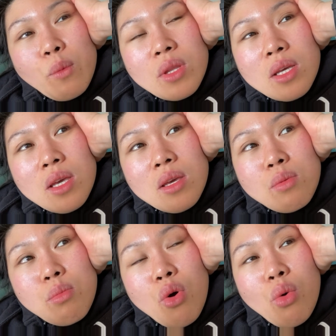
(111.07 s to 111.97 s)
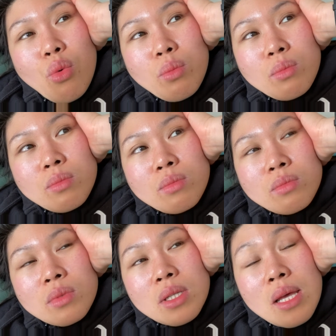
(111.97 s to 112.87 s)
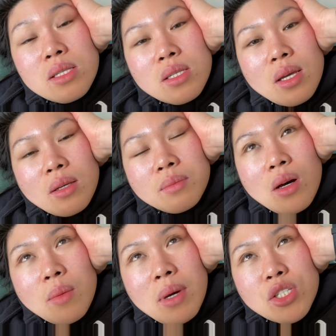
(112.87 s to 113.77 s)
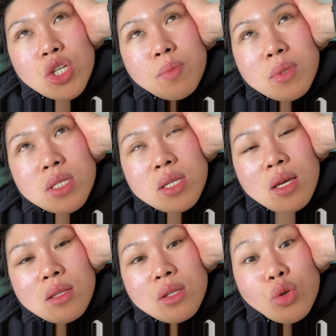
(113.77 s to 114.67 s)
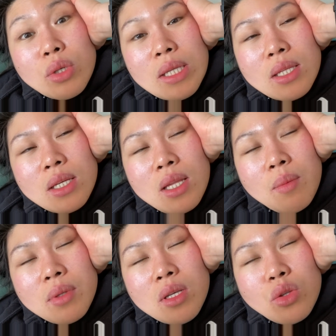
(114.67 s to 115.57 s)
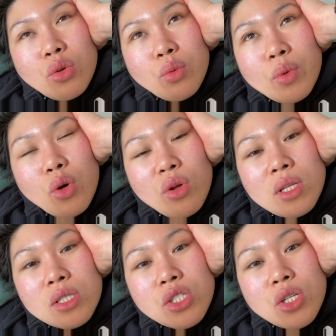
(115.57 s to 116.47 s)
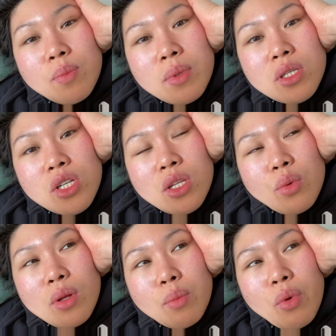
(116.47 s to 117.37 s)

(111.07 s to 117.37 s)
When I came home the next day, uh, my G P said, yung clinic namin dito, we call it G P, General